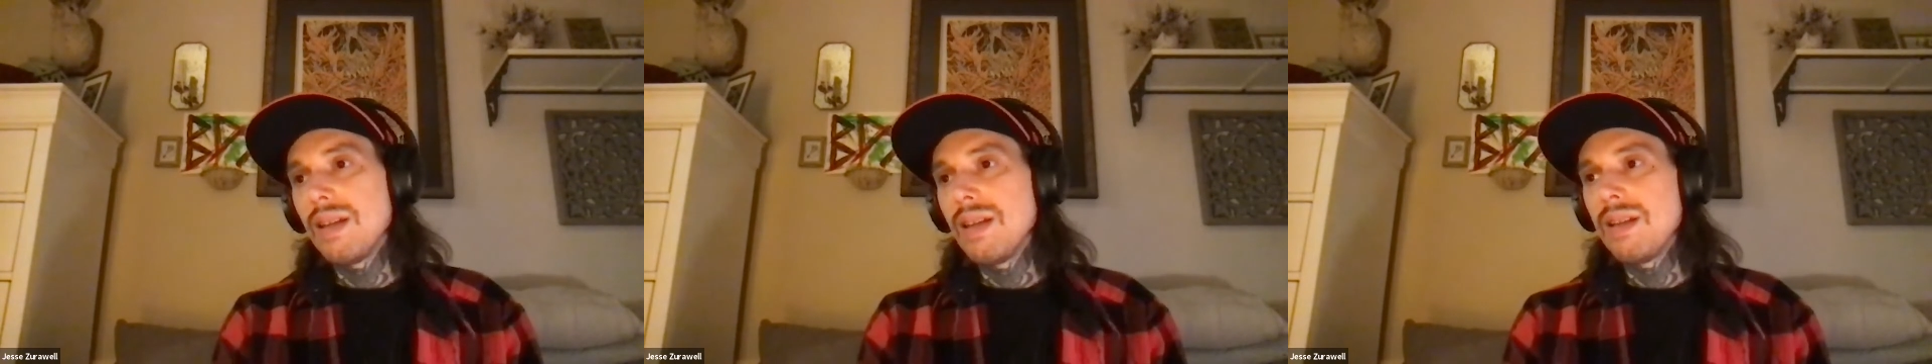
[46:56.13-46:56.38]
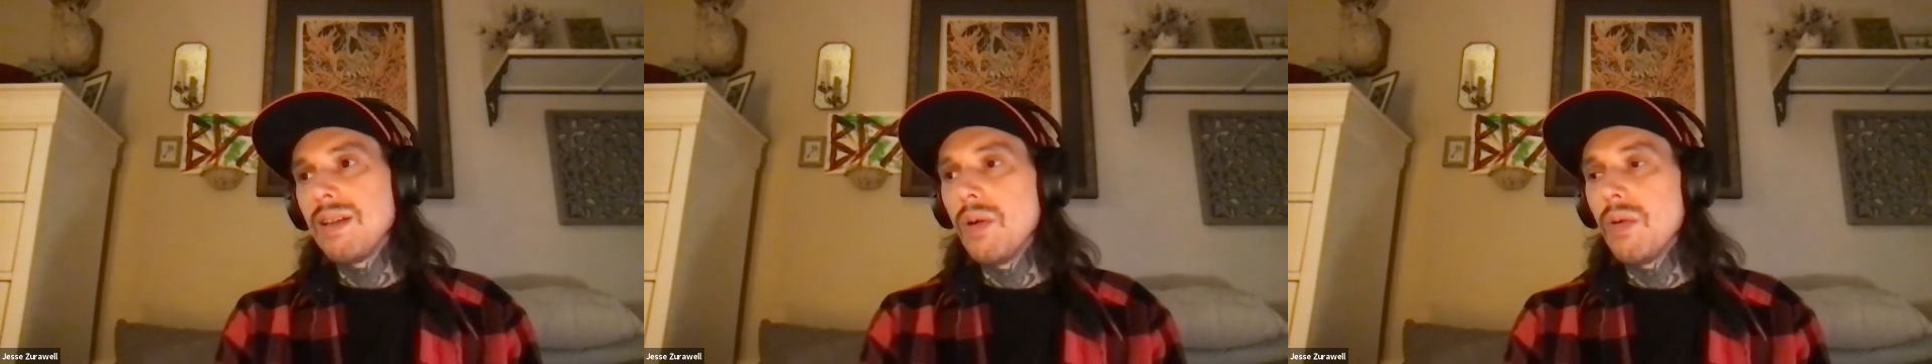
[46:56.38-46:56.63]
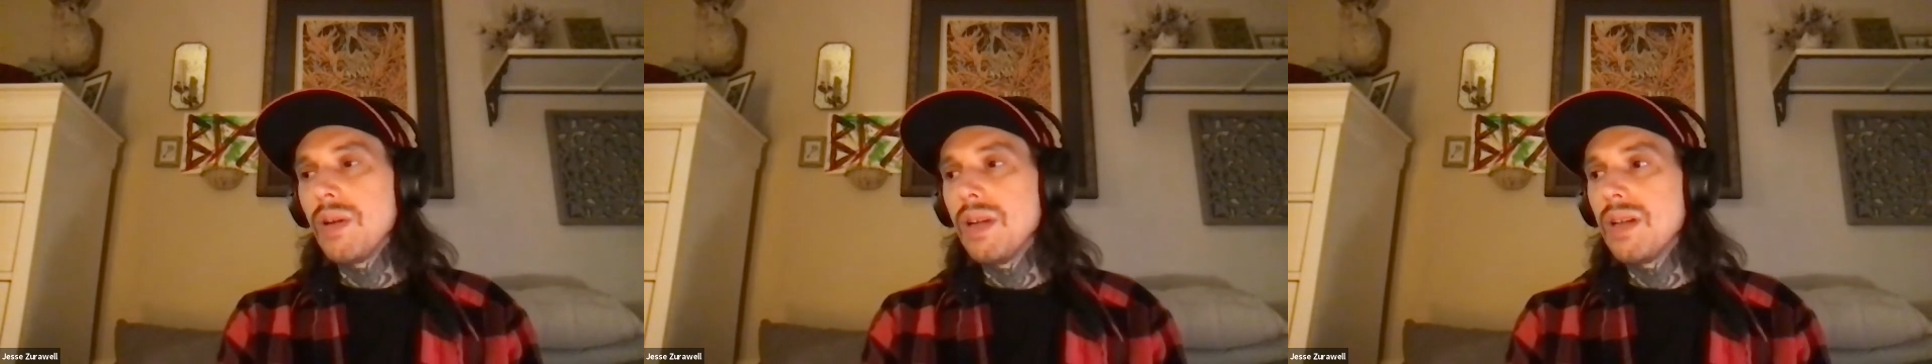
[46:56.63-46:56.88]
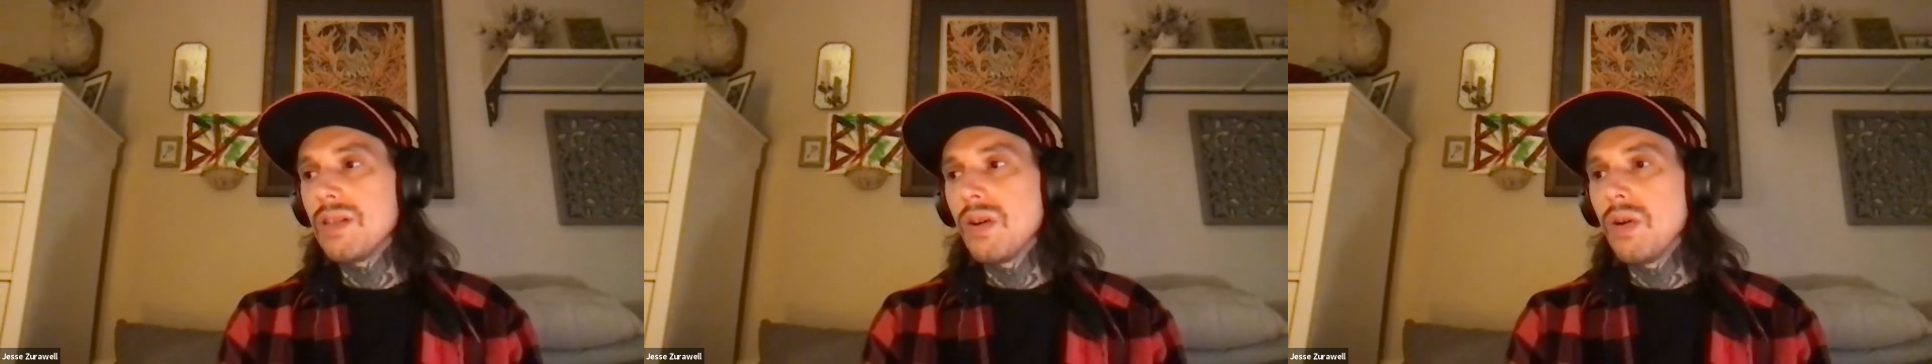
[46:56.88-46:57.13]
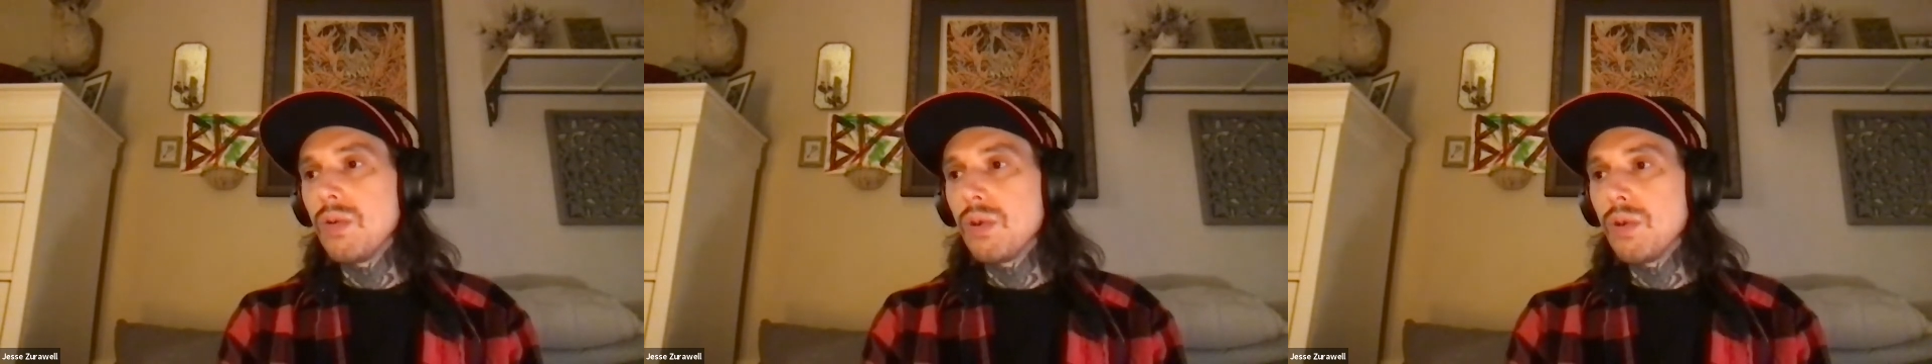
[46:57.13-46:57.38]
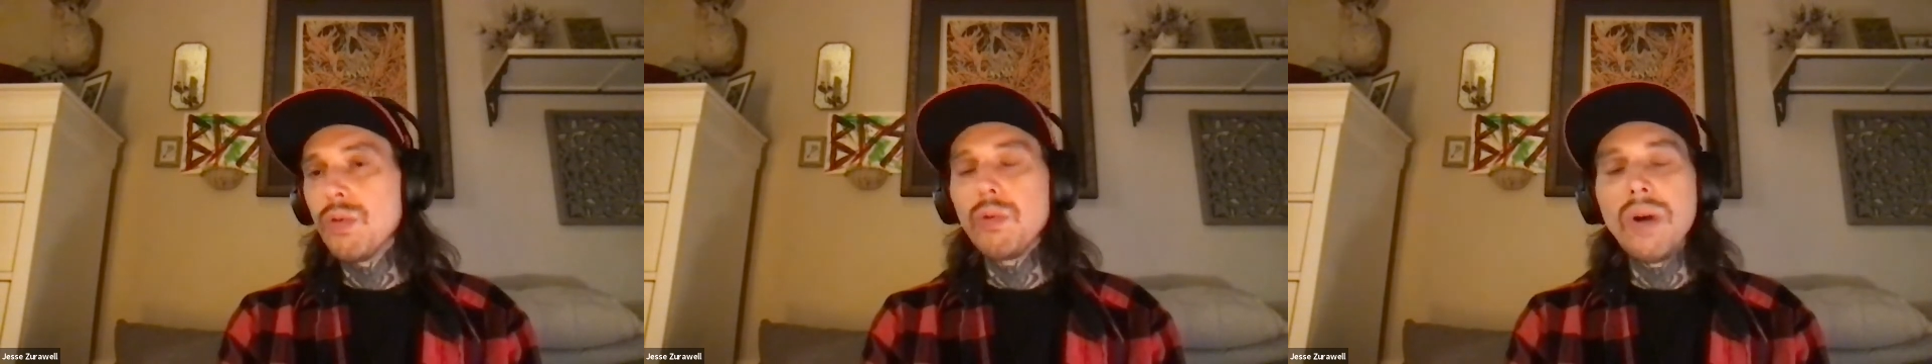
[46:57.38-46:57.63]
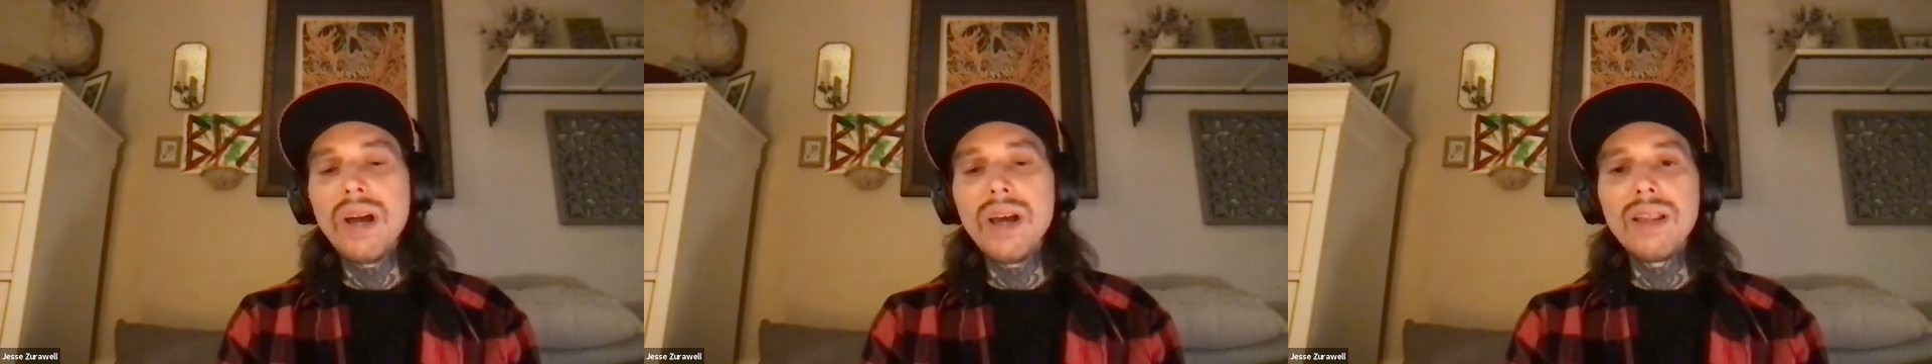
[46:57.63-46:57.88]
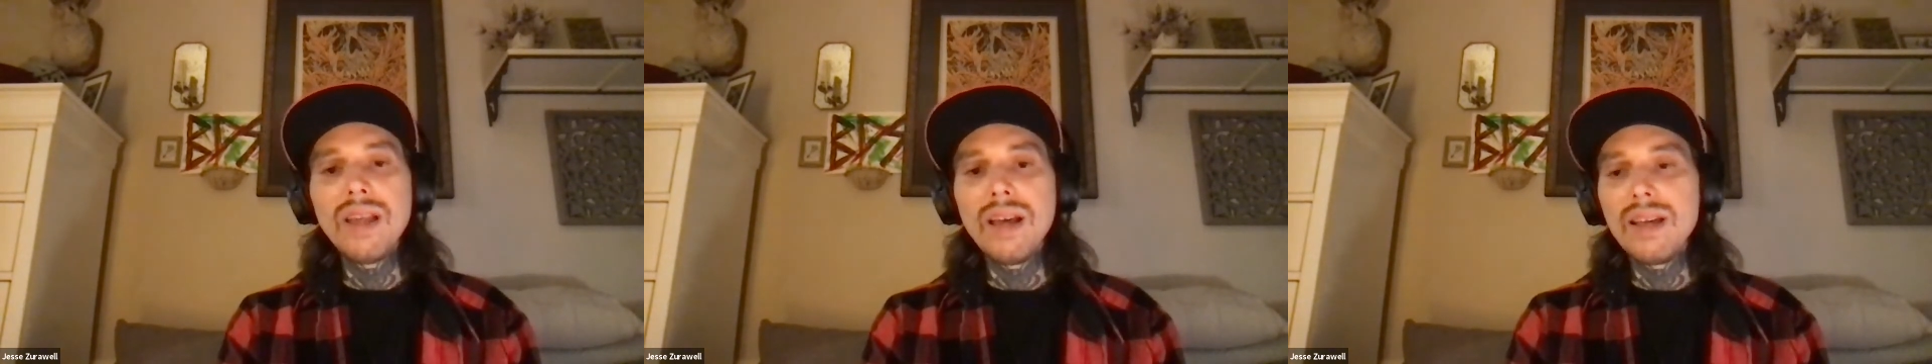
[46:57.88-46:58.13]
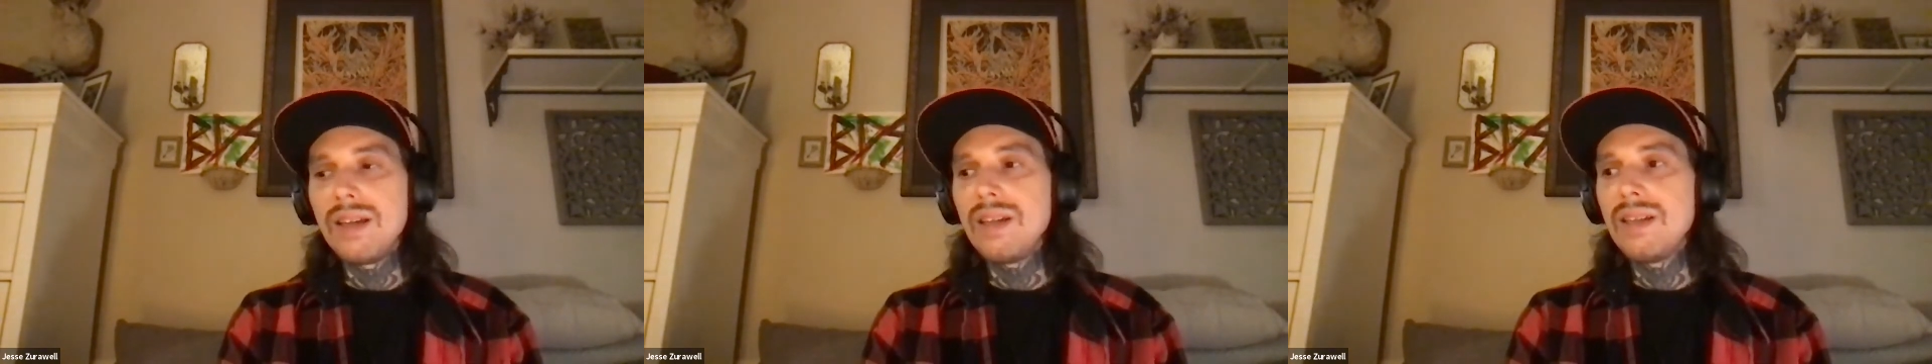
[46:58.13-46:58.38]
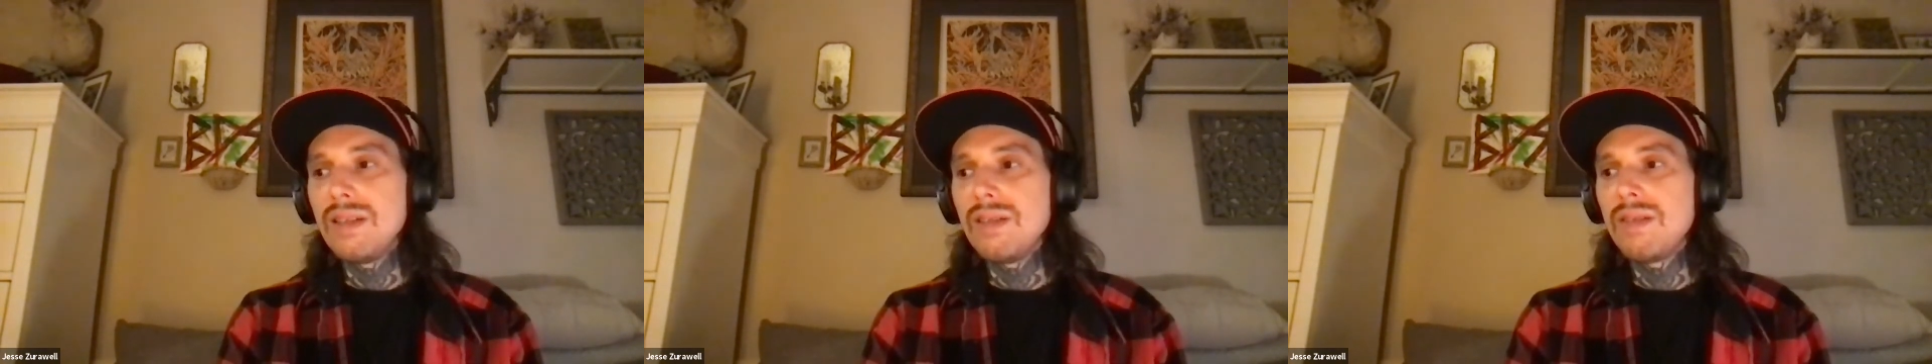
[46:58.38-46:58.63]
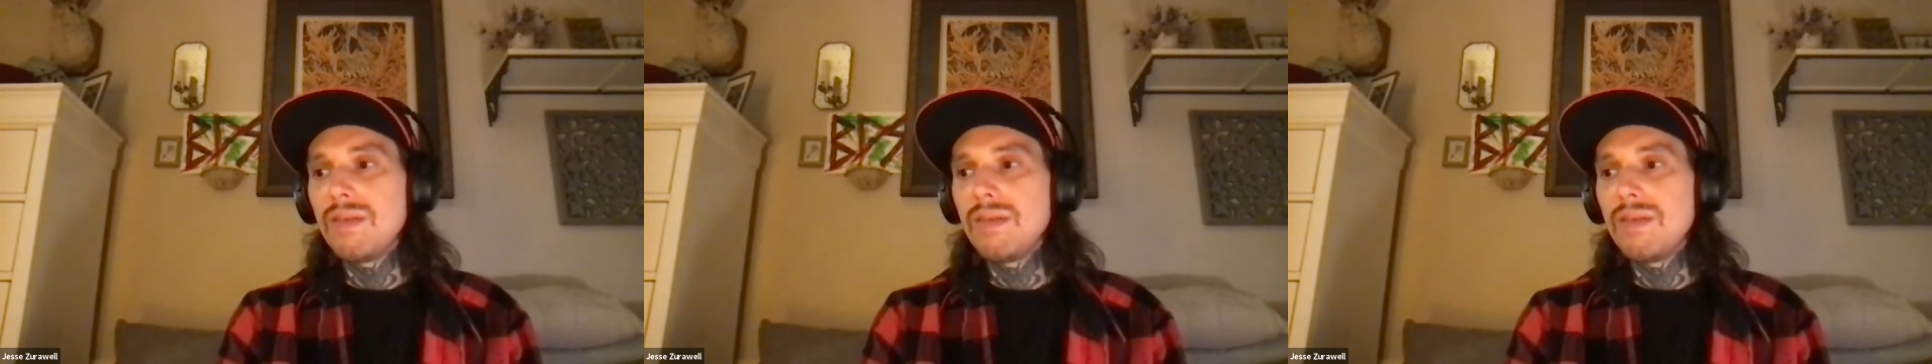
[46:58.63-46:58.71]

you know, in his own crude way, that he